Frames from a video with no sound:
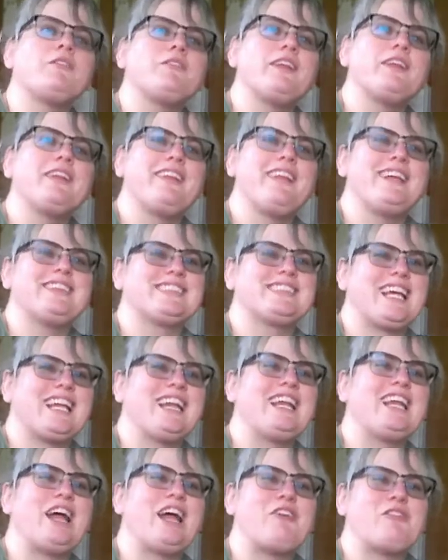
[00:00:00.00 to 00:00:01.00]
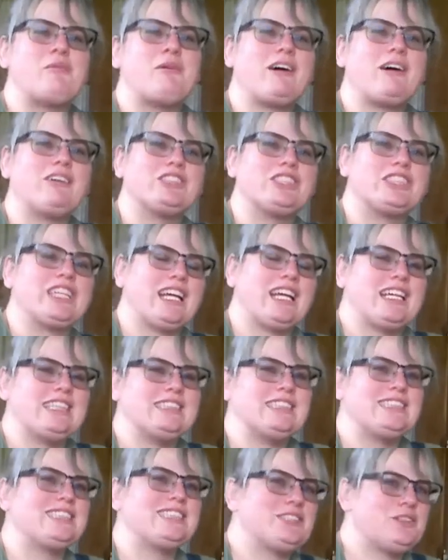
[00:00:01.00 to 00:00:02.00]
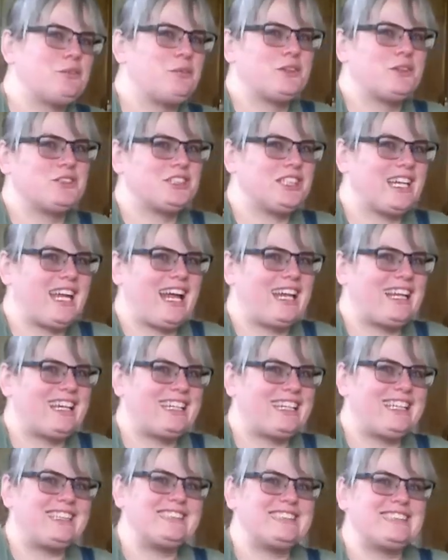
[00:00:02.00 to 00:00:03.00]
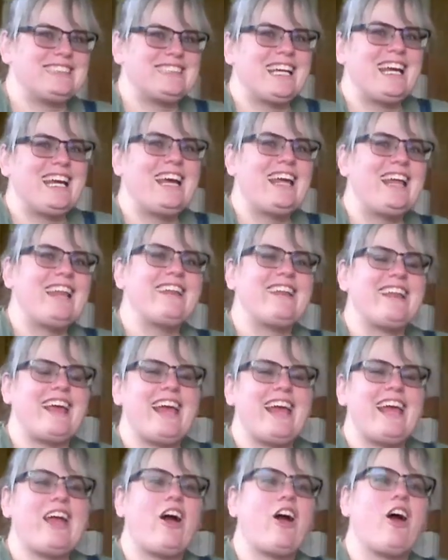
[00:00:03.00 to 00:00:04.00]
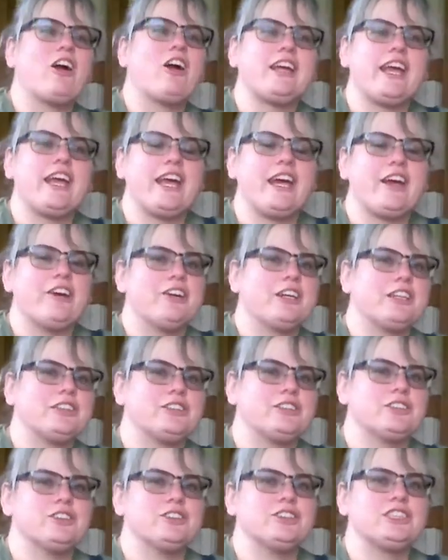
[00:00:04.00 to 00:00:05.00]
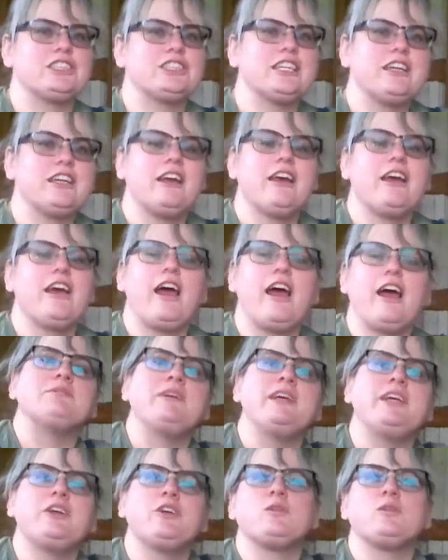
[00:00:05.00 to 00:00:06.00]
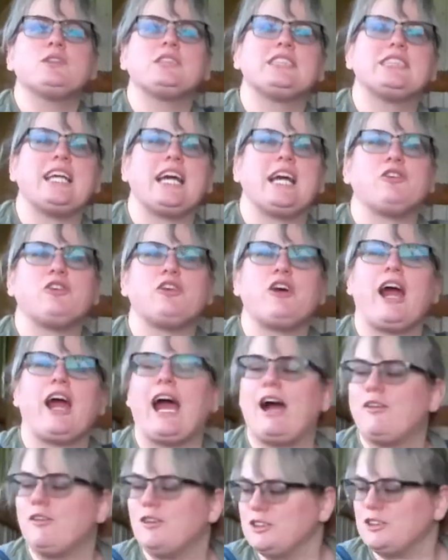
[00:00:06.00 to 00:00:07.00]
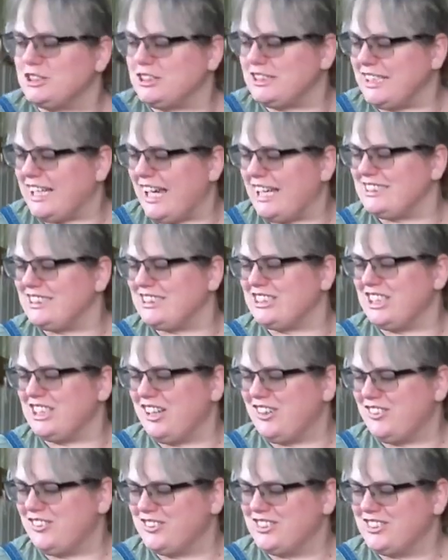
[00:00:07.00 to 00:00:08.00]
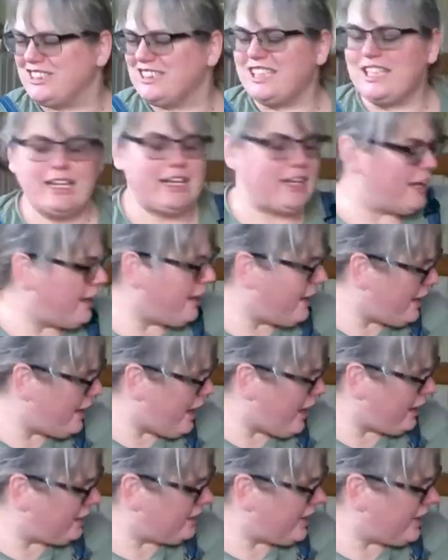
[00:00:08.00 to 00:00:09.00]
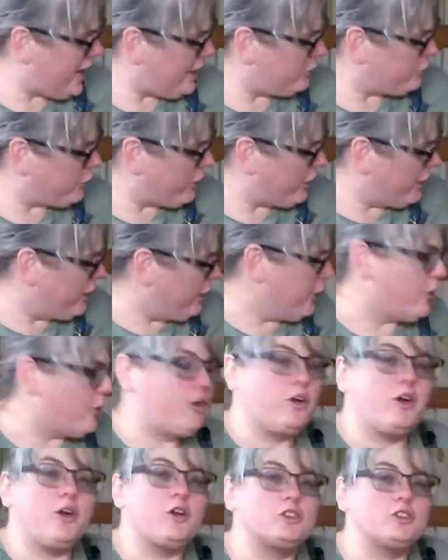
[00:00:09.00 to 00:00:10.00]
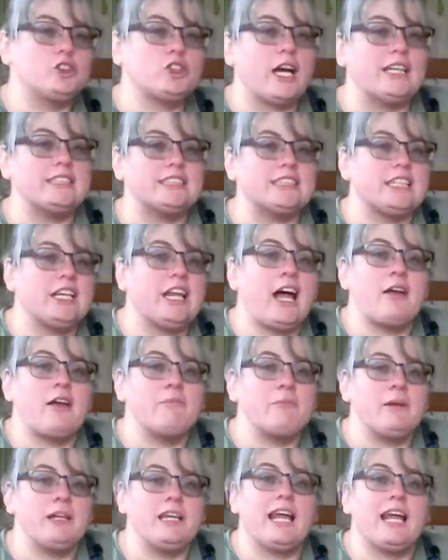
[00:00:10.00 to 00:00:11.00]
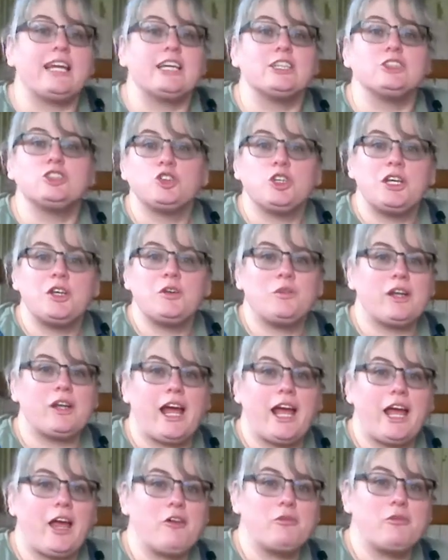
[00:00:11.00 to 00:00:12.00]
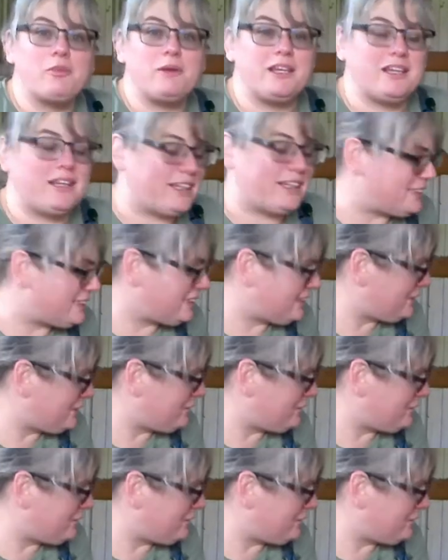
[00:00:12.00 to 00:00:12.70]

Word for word: One of the things I love about Shetlands is their personalities. They are characters. Demeter will stand for hours to get schnuggles. Allegra here tries to climb me like a tree when I have peanuts.